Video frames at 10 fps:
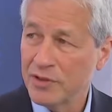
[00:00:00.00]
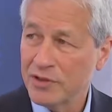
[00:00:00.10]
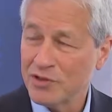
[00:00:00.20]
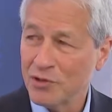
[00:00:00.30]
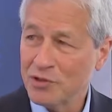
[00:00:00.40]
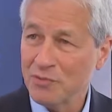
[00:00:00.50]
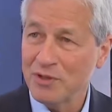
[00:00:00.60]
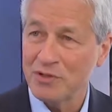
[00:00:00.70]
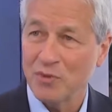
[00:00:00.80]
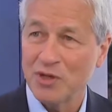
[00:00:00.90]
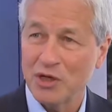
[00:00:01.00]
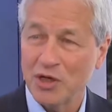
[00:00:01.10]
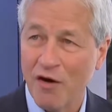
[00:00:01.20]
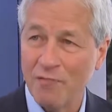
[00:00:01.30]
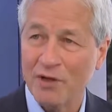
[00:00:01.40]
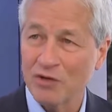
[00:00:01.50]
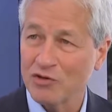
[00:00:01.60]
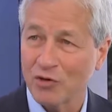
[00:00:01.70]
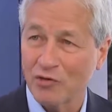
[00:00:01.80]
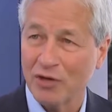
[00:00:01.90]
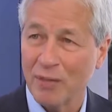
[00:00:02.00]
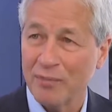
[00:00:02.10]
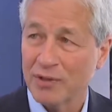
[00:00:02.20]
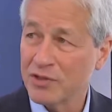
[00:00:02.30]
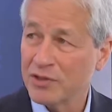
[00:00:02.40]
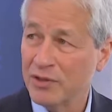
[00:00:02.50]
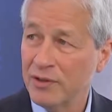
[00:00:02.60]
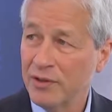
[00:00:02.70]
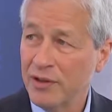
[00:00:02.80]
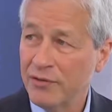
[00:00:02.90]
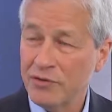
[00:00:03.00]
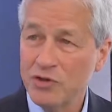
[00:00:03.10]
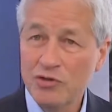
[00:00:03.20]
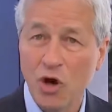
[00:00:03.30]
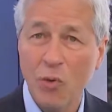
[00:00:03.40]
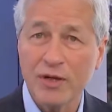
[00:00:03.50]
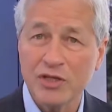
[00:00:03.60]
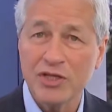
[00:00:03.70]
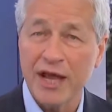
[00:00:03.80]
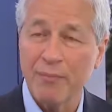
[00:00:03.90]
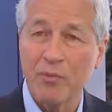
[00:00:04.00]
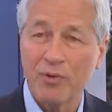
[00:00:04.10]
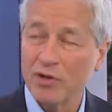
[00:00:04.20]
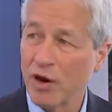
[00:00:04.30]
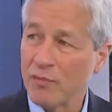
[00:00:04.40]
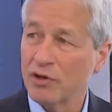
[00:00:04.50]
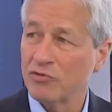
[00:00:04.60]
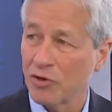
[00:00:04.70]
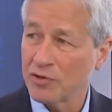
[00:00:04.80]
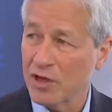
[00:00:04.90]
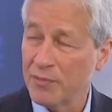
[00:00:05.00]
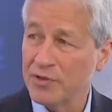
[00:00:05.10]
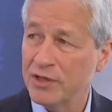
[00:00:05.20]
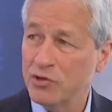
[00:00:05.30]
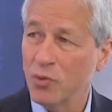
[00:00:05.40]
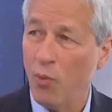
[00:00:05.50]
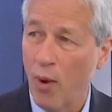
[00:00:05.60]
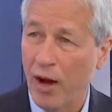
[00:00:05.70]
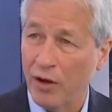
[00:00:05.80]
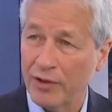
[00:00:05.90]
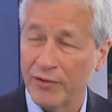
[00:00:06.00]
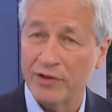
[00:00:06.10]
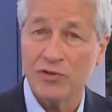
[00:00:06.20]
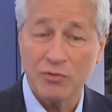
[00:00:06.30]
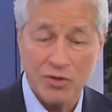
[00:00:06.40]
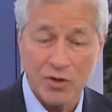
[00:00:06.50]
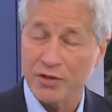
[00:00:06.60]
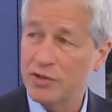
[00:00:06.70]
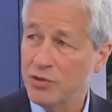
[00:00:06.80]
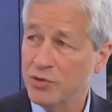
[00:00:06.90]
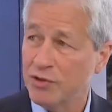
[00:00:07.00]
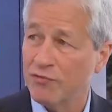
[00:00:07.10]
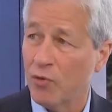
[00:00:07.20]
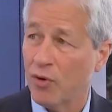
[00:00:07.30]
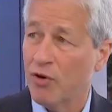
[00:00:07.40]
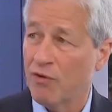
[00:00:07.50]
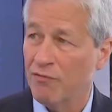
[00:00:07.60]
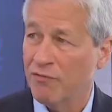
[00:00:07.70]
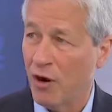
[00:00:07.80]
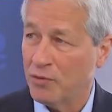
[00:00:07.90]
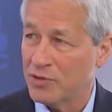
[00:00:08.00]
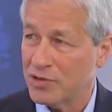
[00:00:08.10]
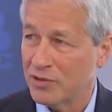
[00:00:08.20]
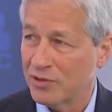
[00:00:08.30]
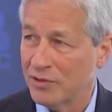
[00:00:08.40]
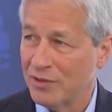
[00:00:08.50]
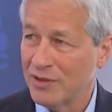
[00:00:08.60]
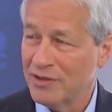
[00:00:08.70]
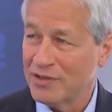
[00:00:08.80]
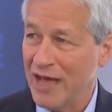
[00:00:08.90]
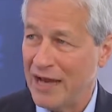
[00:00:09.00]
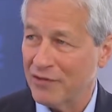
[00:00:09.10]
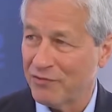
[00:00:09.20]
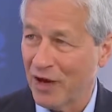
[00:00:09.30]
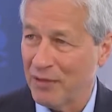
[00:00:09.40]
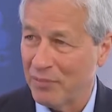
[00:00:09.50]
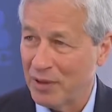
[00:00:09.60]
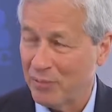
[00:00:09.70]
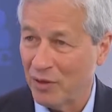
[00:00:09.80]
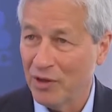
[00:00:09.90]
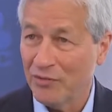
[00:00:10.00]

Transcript: Socialism is when the government controls companies. There is no example where the government controls companies, they do it well, and they don't start to use it for votes, satisfying people.